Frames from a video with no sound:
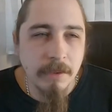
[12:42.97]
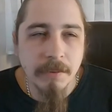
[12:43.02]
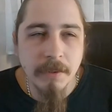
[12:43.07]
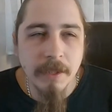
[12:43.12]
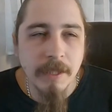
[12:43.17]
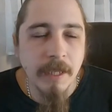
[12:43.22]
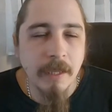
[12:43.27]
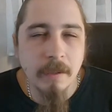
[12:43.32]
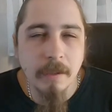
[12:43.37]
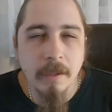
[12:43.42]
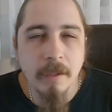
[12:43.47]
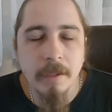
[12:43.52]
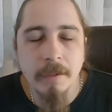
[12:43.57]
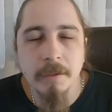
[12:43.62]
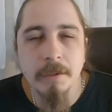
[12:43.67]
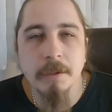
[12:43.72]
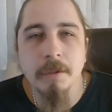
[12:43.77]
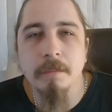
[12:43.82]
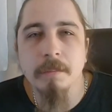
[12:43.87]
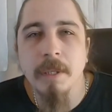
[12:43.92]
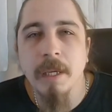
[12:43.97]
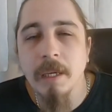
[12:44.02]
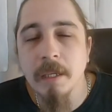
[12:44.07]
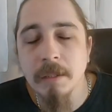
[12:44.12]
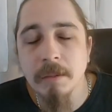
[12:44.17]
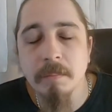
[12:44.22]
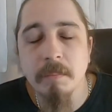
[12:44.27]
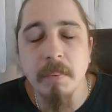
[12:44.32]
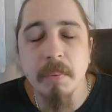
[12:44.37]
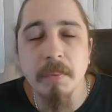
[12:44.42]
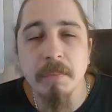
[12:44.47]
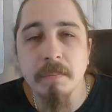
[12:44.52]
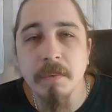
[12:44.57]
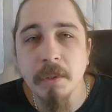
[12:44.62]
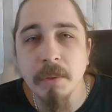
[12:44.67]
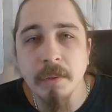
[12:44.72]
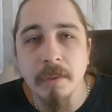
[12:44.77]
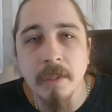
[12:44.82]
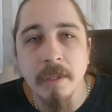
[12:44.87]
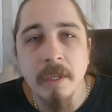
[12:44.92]
roughly calculate your supplies,
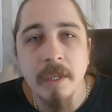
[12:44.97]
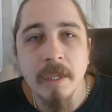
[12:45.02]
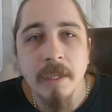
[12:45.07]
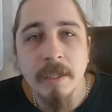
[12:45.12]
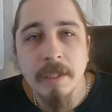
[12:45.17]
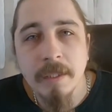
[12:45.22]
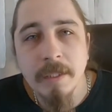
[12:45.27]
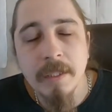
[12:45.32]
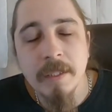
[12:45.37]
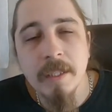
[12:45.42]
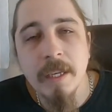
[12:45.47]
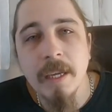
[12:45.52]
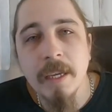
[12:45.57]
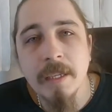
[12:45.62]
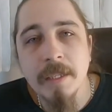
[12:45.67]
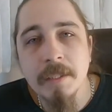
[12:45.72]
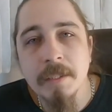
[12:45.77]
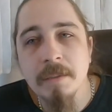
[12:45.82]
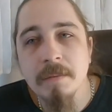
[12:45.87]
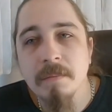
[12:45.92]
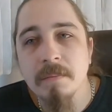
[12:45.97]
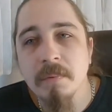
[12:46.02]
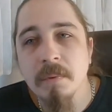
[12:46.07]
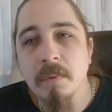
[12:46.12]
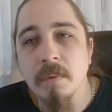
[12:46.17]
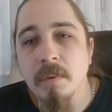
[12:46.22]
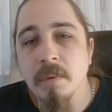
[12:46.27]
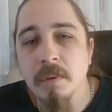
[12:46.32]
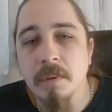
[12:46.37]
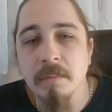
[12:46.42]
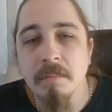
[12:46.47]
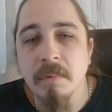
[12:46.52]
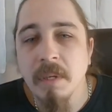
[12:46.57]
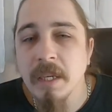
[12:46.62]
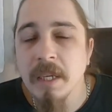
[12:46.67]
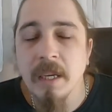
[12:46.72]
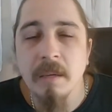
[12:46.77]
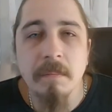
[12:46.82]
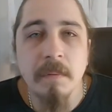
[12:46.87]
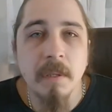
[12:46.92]
put your designs for
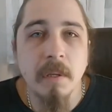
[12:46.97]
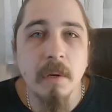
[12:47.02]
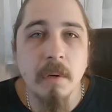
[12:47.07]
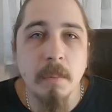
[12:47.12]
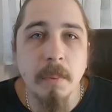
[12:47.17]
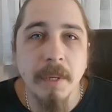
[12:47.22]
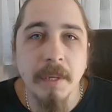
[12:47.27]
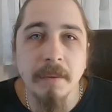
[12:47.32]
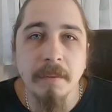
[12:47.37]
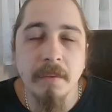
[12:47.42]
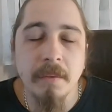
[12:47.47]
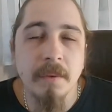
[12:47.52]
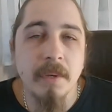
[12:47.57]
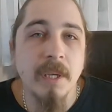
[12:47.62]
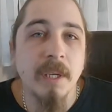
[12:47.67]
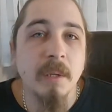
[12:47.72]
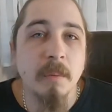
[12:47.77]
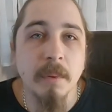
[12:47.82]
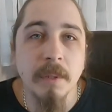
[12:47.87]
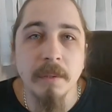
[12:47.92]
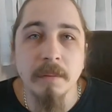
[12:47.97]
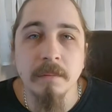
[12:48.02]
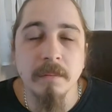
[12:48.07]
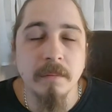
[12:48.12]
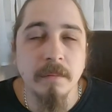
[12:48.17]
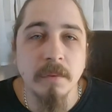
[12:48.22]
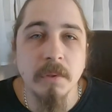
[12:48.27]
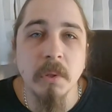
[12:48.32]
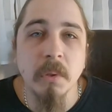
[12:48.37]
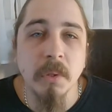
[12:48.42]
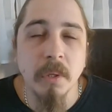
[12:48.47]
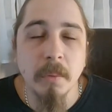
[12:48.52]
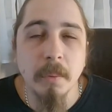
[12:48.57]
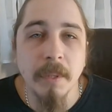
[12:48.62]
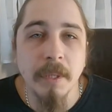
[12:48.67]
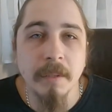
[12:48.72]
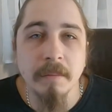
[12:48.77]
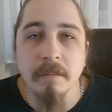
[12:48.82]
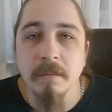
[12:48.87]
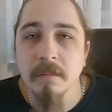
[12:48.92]
a couple of quid, 3 quid, 4
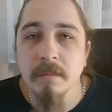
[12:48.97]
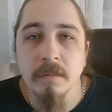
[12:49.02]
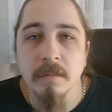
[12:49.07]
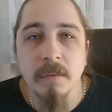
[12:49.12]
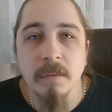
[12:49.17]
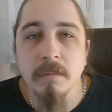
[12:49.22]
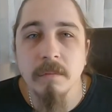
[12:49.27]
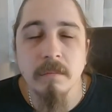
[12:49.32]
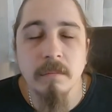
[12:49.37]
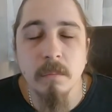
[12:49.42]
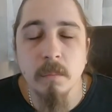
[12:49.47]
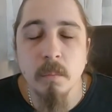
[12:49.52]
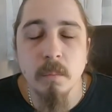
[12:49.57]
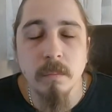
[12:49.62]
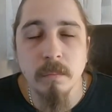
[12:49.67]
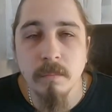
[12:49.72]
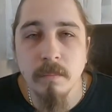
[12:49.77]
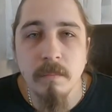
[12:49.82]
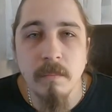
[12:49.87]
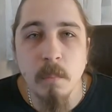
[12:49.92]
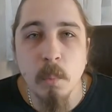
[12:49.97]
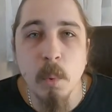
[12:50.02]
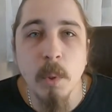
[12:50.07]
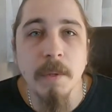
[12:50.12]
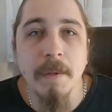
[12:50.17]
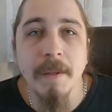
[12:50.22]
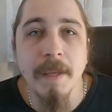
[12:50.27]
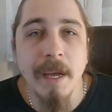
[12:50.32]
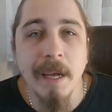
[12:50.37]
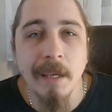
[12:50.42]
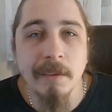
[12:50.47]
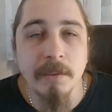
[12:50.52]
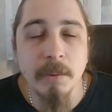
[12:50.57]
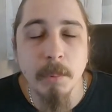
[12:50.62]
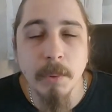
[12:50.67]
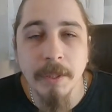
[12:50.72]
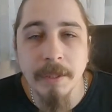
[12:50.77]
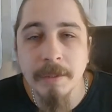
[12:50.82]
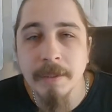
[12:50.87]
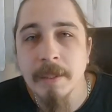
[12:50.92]
quid, 1.5
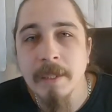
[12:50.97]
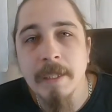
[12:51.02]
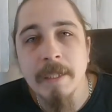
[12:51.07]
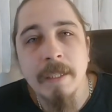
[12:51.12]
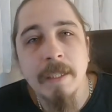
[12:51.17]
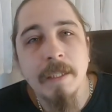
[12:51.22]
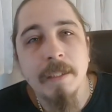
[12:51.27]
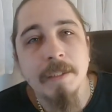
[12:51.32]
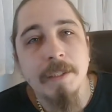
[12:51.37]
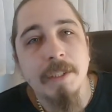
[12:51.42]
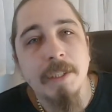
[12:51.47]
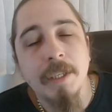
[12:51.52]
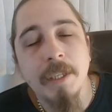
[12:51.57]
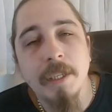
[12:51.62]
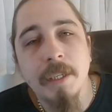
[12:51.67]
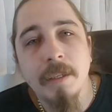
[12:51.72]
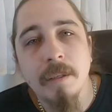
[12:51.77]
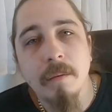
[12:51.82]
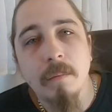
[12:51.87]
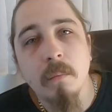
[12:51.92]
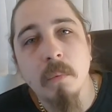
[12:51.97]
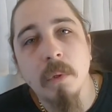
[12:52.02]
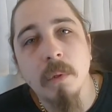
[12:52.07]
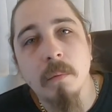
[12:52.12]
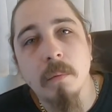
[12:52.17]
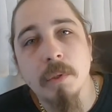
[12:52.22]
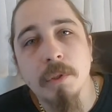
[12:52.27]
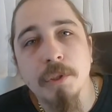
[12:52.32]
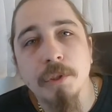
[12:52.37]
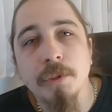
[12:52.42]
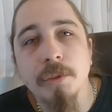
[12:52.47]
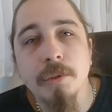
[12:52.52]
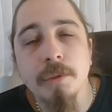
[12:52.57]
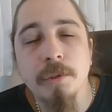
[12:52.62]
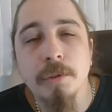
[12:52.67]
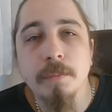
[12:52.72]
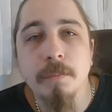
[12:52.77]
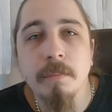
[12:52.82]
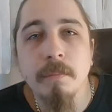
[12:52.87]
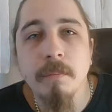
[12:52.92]
quid, see what
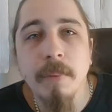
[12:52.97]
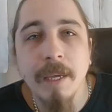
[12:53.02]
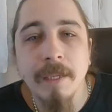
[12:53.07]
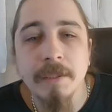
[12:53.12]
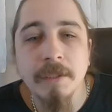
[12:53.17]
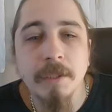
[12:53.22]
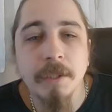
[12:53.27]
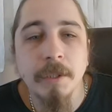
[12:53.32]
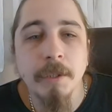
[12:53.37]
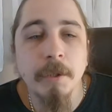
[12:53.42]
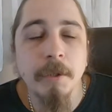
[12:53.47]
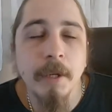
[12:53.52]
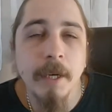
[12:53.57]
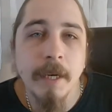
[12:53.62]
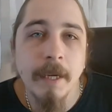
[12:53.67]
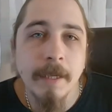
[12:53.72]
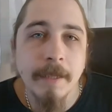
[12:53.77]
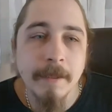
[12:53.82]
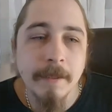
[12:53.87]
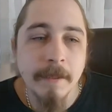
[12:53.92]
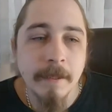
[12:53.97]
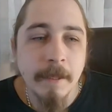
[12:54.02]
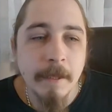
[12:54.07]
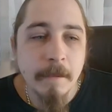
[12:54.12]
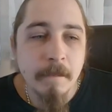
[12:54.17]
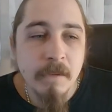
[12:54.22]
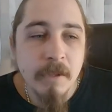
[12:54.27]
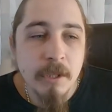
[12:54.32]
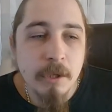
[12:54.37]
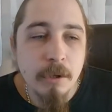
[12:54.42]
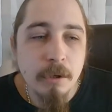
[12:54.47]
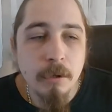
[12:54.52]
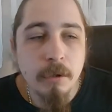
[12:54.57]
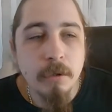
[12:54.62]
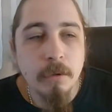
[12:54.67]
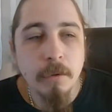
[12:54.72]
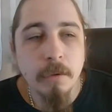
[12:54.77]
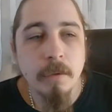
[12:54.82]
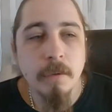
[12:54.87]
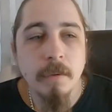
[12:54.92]
suits best to you, and
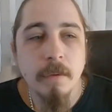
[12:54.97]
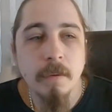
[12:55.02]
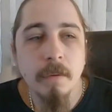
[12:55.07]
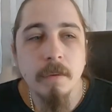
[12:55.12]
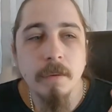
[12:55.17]
choose,